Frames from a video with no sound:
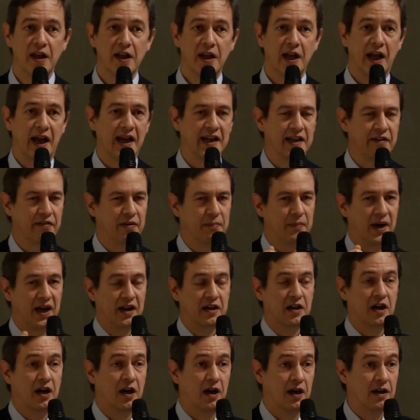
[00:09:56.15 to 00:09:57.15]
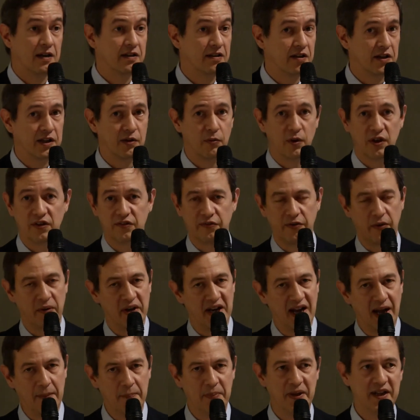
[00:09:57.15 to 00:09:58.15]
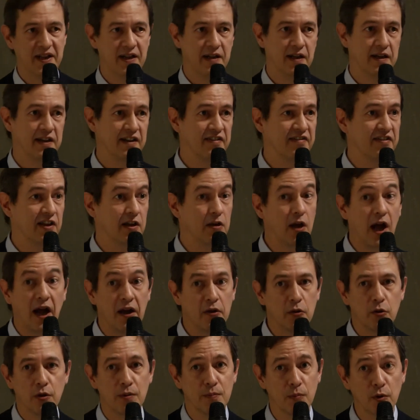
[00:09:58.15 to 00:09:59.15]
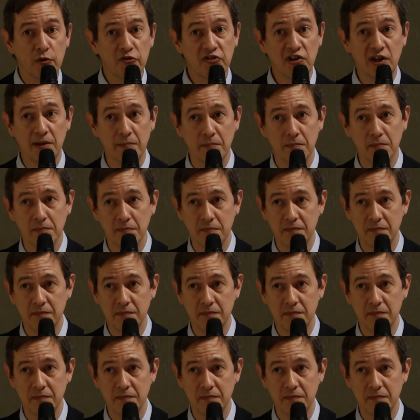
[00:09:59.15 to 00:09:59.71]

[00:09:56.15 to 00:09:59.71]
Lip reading: I gave him my card, and he was very happy, and he said, are you a Muslim?